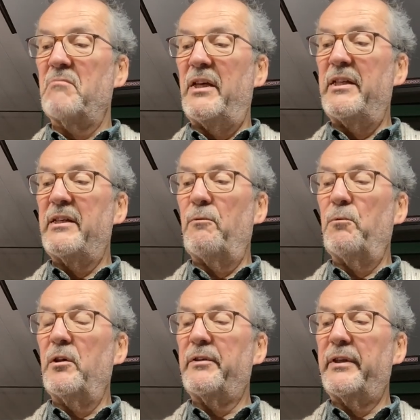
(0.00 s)
Is it
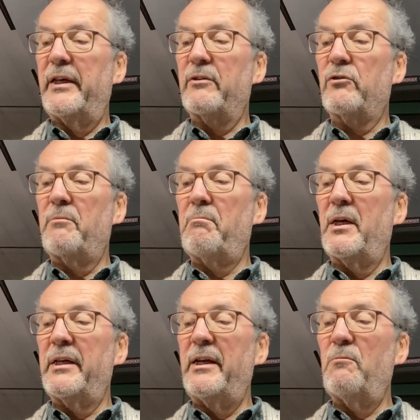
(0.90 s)
worth the extra
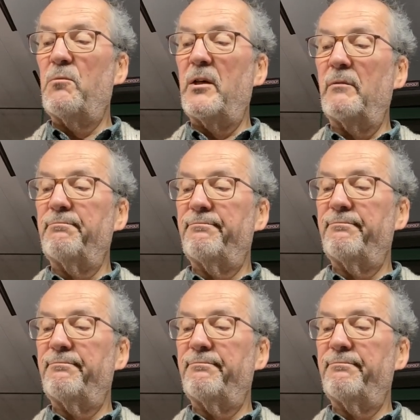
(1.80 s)
money? Well,